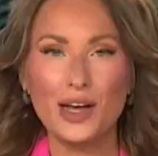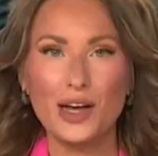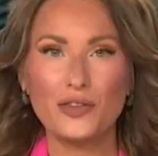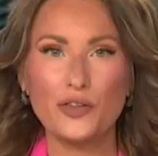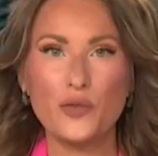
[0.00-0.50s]

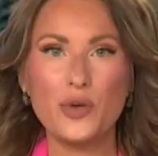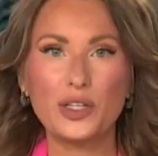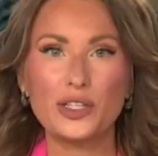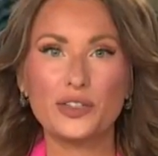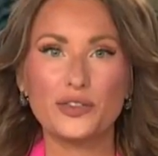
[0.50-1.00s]
A
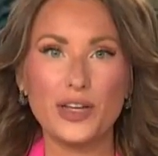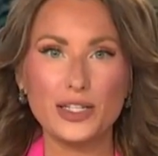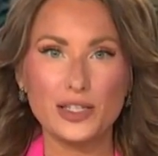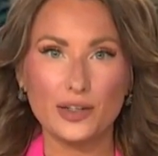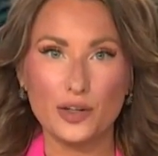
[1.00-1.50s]
familiar
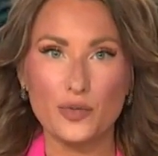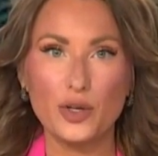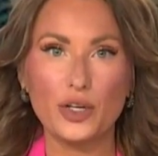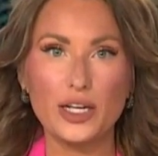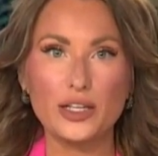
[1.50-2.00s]
face in our
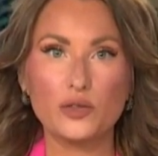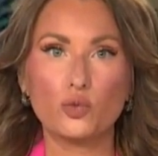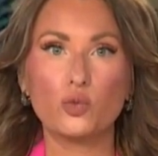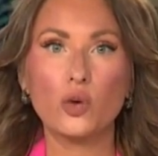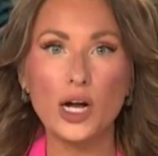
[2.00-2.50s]
community is
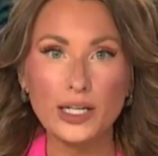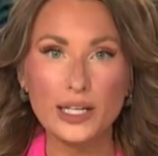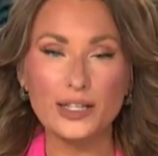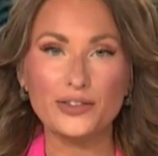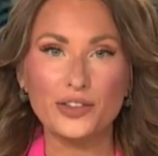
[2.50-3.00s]

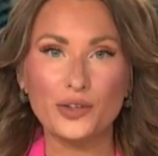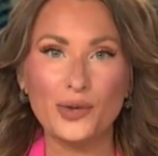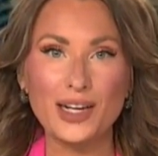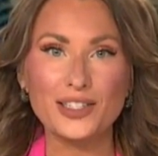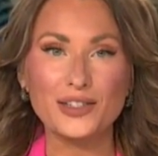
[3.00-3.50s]
running for the
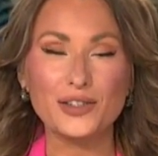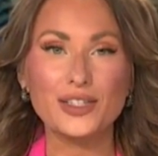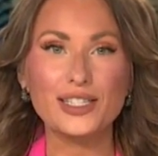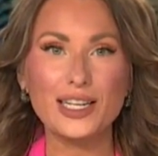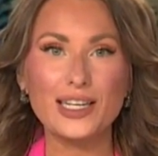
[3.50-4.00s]
Rochester
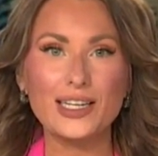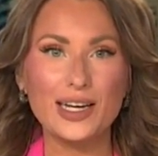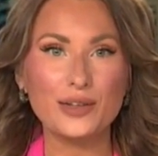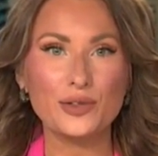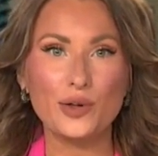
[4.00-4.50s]
City
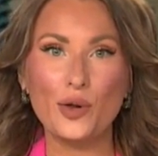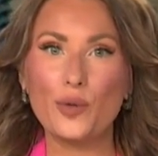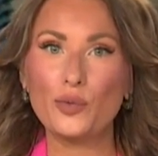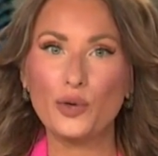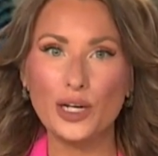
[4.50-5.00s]

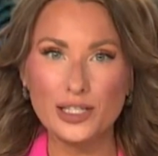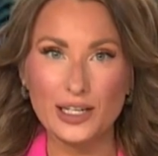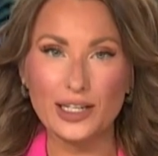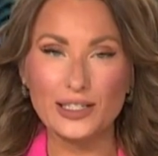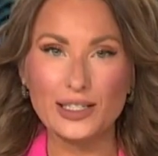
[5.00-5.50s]
Council
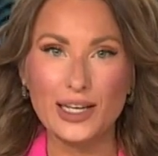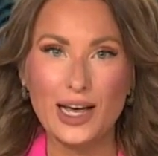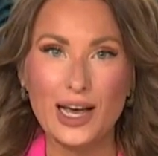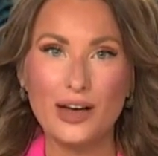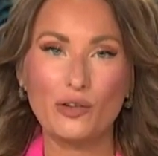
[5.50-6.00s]
president.
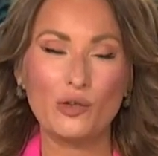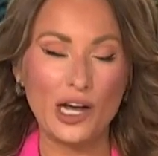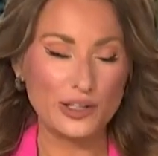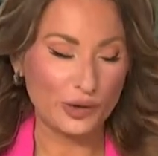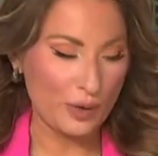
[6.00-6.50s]

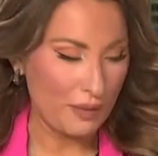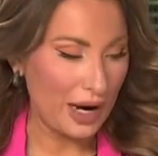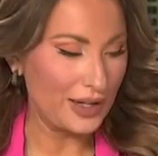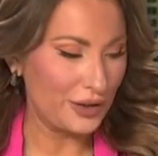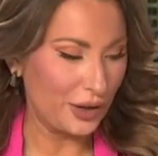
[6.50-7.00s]
As a
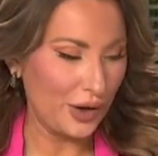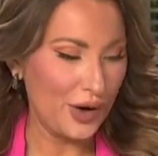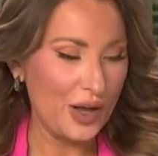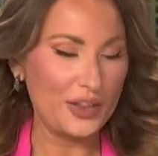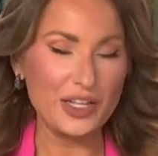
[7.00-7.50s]

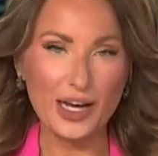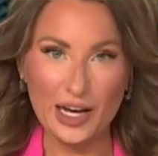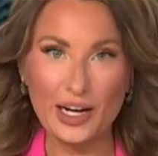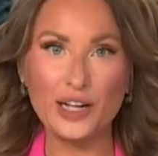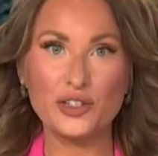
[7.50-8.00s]
reminder, the
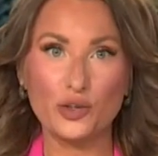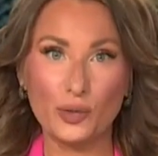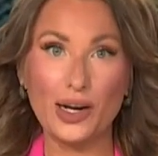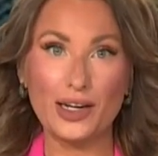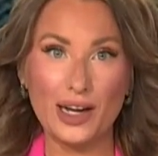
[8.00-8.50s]
head
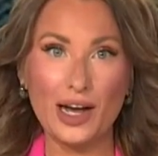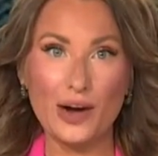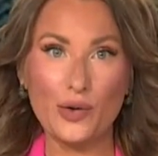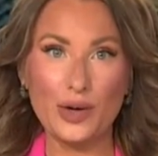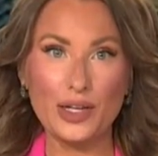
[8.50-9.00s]
honcho right
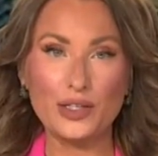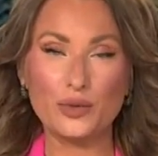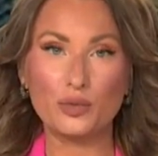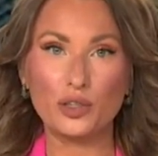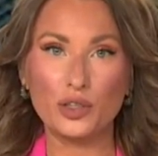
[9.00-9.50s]
now
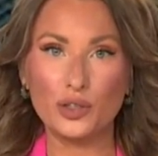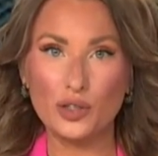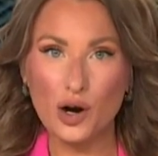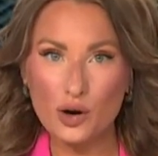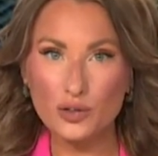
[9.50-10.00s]
is Brooke
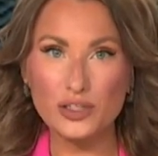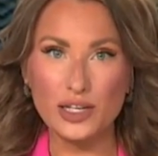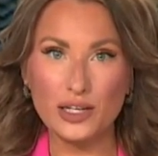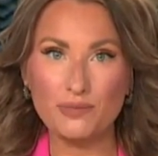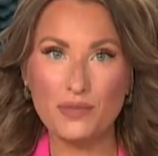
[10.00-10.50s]

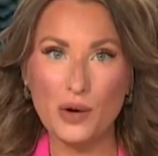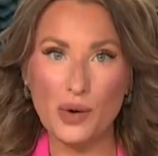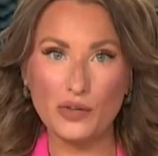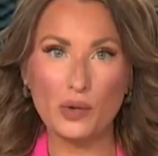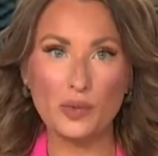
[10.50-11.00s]
Carlson.
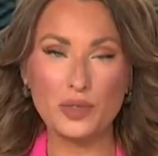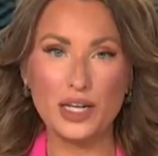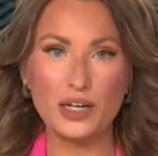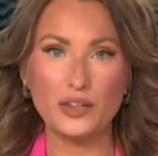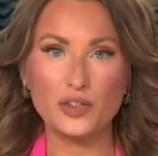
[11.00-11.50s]
However,
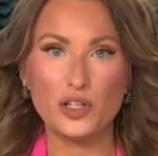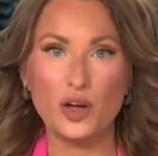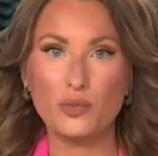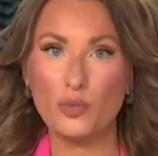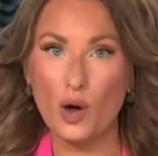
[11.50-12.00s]
Representative
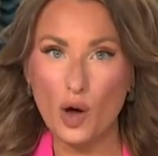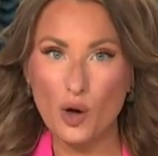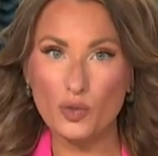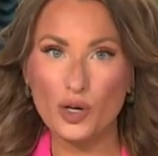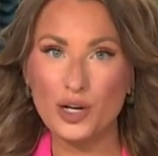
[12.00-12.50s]
Shaun
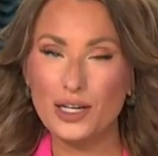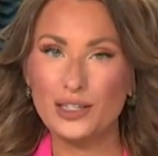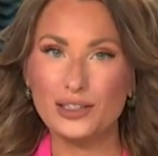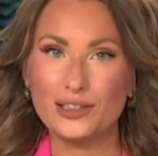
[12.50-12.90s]
Palmer is